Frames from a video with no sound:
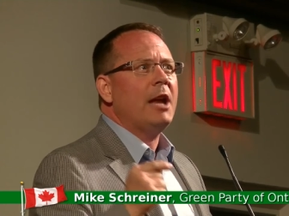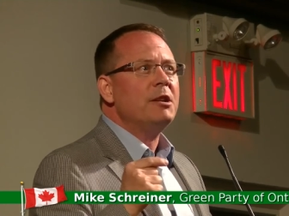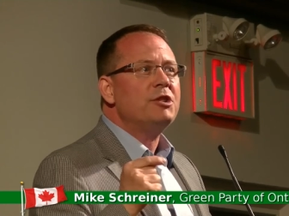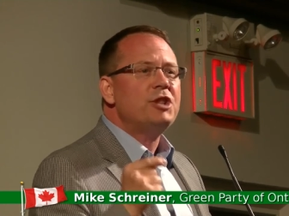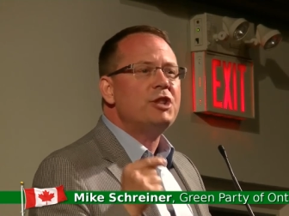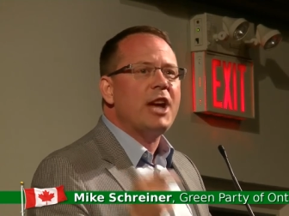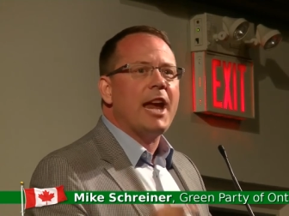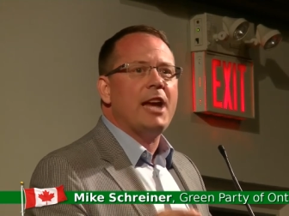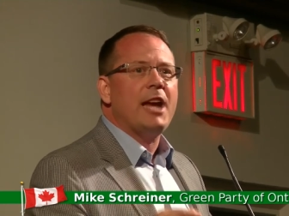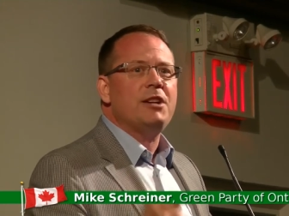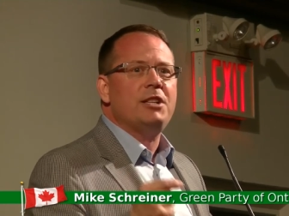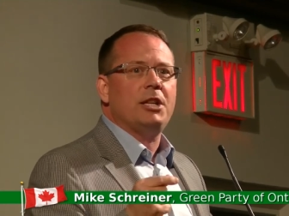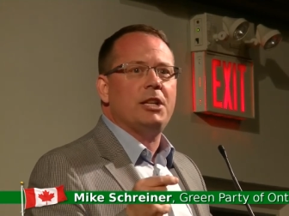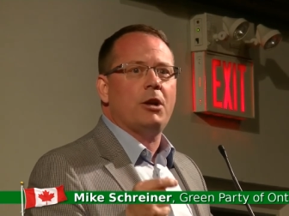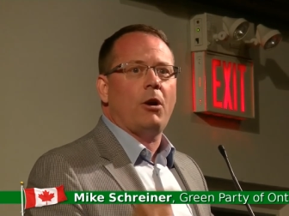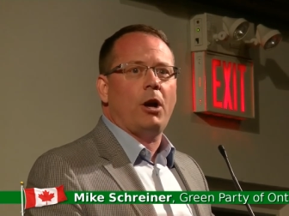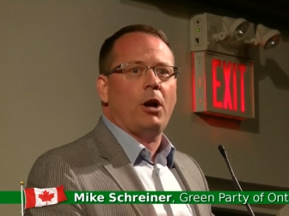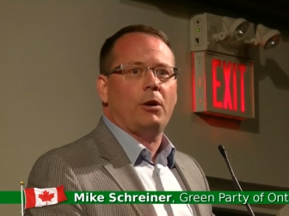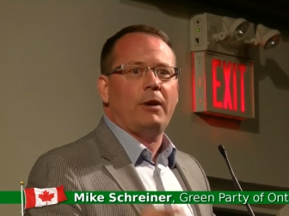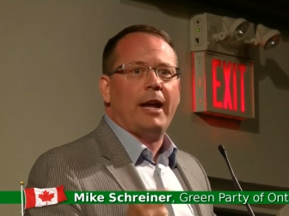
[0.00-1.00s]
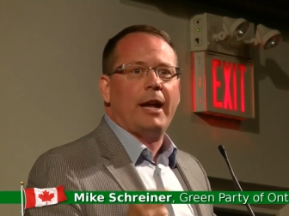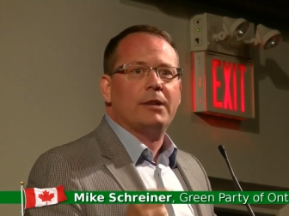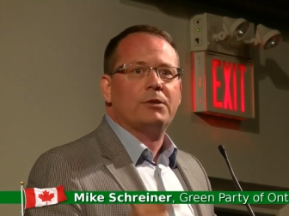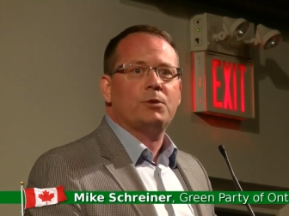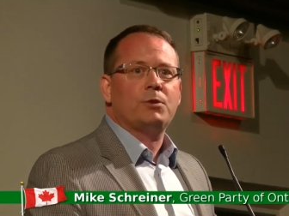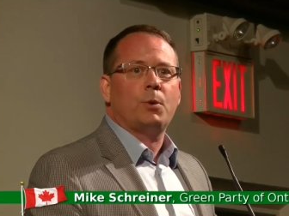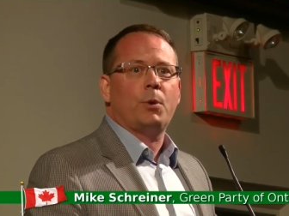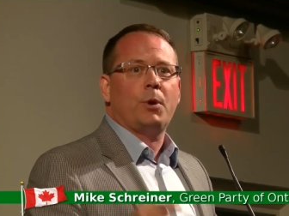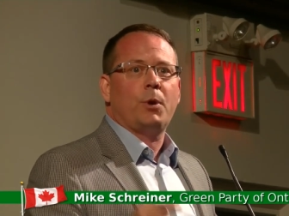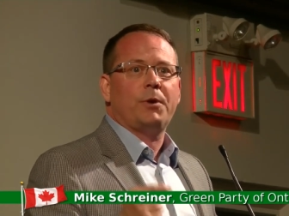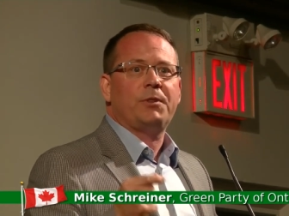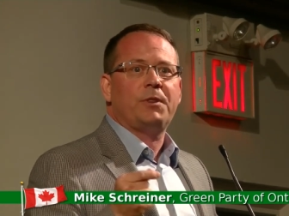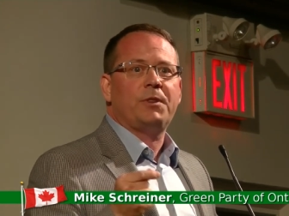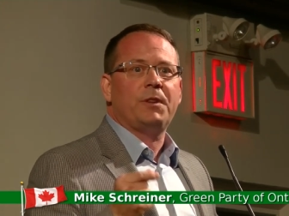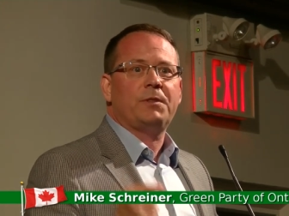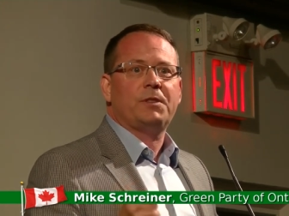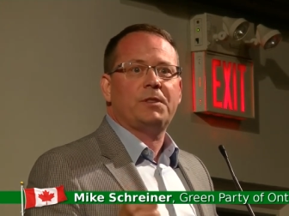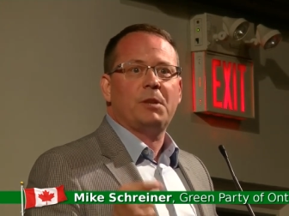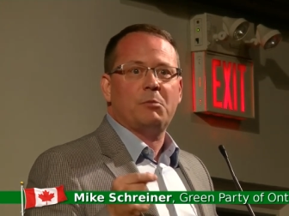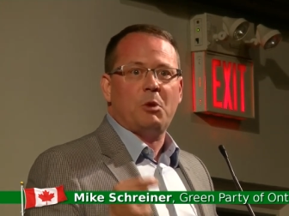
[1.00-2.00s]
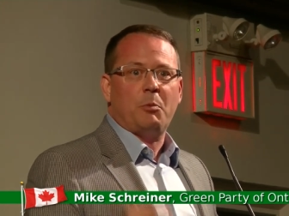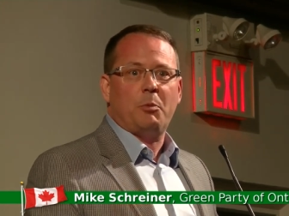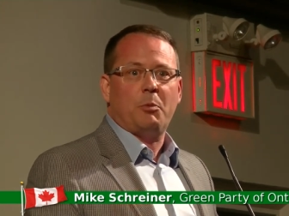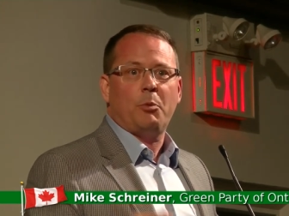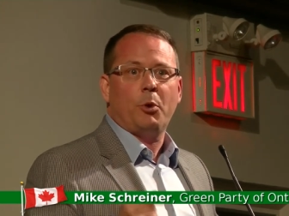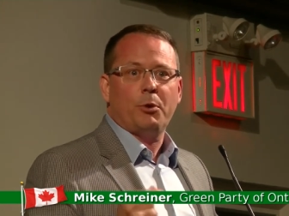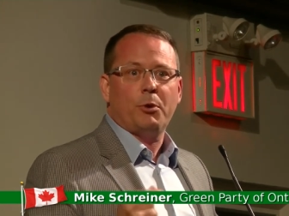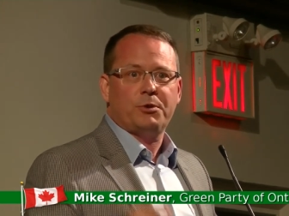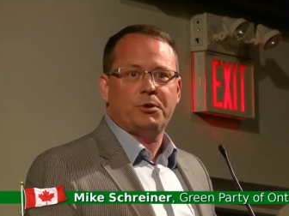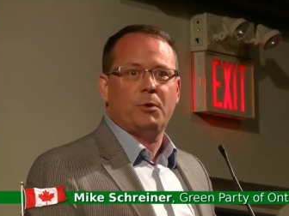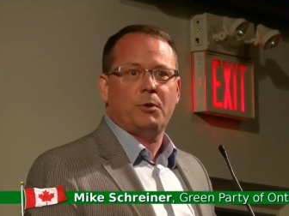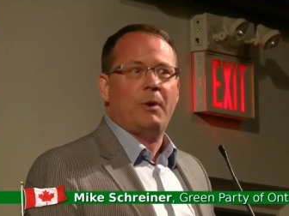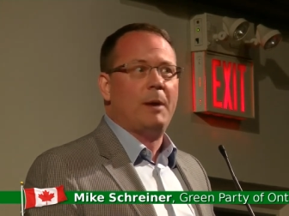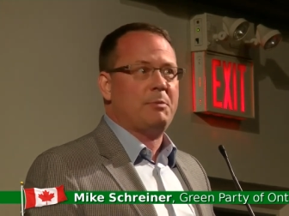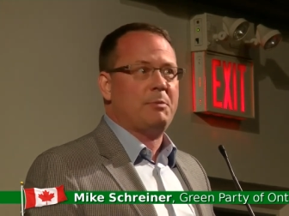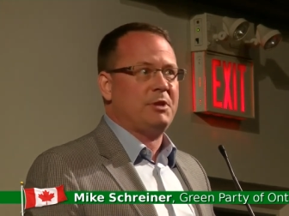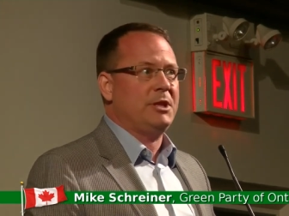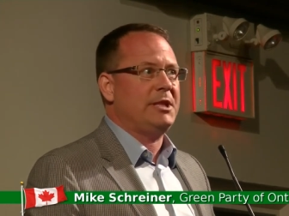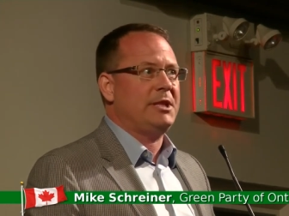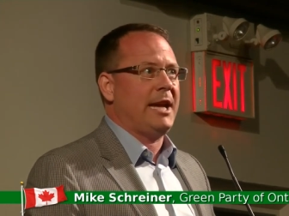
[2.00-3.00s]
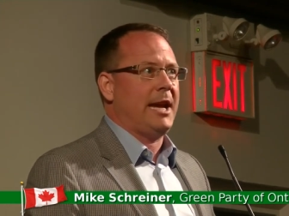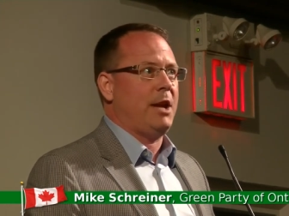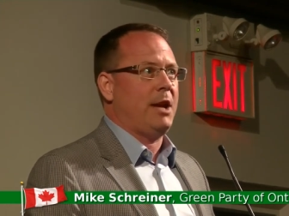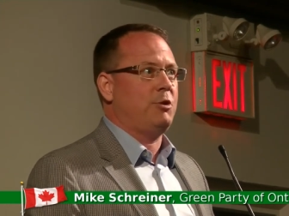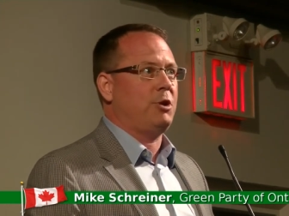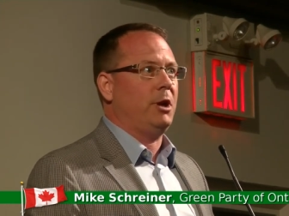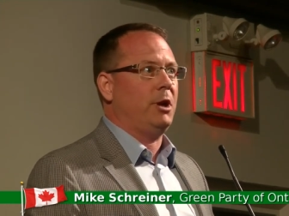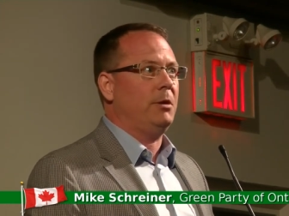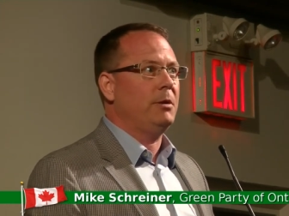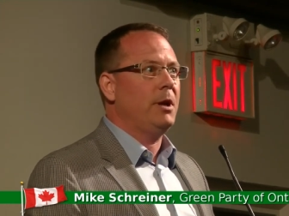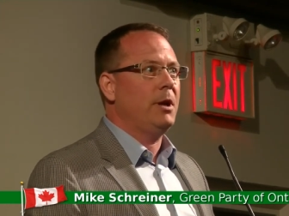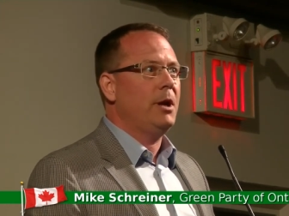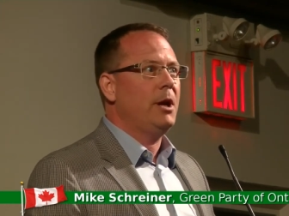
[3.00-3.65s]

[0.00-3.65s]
in changing our electoral system to proportional representation.